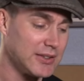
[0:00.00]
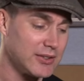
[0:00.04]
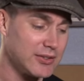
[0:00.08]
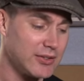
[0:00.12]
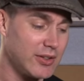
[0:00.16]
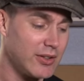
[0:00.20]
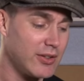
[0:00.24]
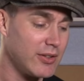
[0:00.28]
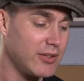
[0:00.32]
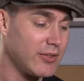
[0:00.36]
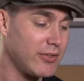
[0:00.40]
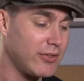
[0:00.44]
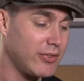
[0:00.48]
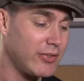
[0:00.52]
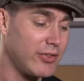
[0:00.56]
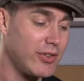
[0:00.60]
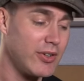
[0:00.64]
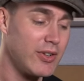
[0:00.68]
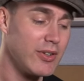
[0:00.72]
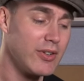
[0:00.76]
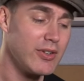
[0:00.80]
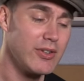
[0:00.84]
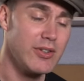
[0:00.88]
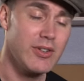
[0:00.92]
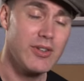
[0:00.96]
Don't
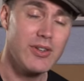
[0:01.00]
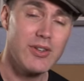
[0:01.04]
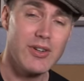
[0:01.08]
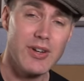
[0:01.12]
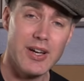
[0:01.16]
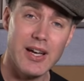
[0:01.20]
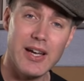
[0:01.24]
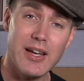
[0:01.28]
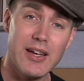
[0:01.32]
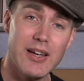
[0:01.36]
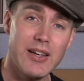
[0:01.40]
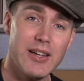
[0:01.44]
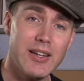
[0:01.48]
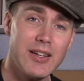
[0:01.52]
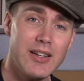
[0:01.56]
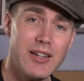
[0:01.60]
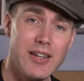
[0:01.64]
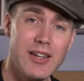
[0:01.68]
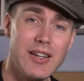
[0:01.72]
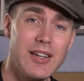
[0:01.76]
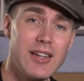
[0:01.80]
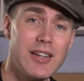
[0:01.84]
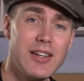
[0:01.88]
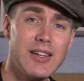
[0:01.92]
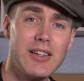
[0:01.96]
throw your
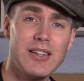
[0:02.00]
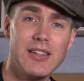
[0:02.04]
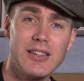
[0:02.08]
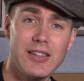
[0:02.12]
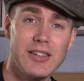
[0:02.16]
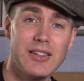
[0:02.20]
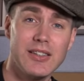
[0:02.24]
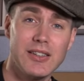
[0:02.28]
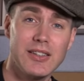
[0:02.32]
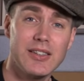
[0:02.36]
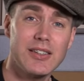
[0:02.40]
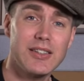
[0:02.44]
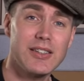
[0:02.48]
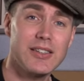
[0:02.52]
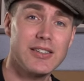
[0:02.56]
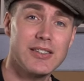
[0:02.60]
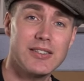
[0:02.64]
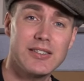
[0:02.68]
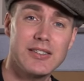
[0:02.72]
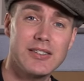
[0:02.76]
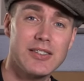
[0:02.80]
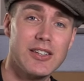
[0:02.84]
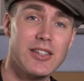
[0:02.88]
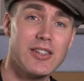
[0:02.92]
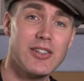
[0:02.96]

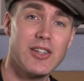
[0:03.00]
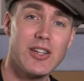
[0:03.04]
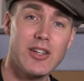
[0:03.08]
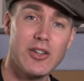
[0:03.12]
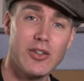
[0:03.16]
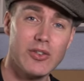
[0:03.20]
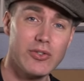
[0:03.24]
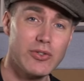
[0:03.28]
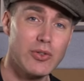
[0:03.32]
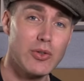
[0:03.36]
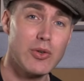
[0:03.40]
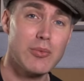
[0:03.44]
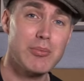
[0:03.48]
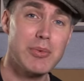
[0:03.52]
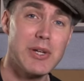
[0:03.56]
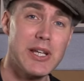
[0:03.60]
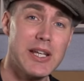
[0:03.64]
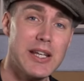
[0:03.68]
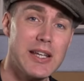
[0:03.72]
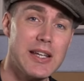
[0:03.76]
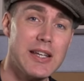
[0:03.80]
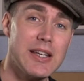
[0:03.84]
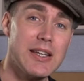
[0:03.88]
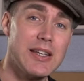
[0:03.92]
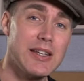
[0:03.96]
hand. And then onto a
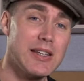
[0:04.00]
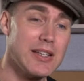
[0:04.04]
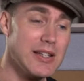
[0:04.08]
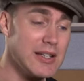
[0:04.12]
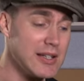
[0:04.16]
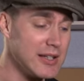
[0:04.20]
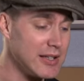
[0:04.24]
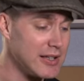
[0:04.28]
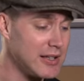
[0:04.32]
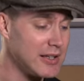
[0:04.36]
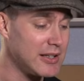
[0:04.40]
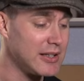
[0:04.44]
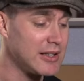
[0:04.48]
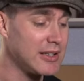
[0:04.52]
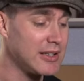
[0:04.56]
B.